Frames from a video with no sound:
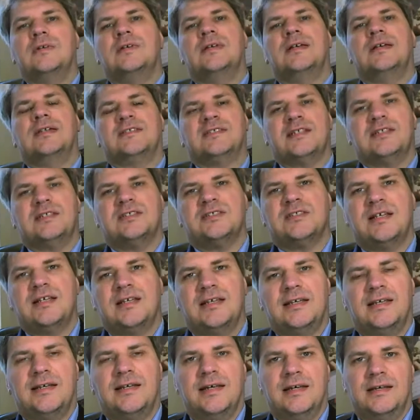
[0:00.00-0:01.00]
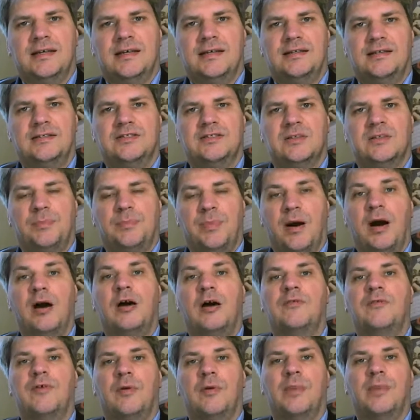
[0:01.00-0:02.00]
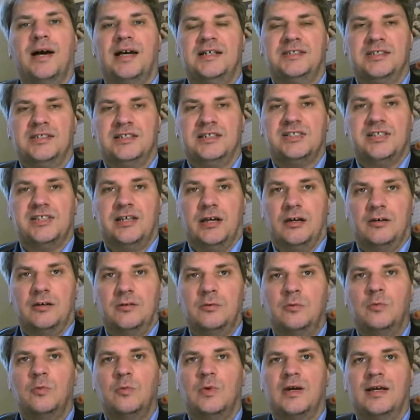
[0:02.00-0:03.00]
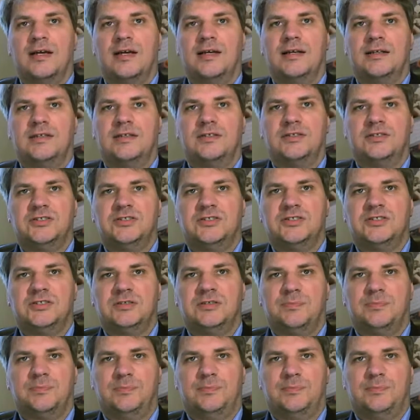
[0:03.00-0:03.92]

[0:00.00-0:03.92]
essentially it's a part of on-page SEO which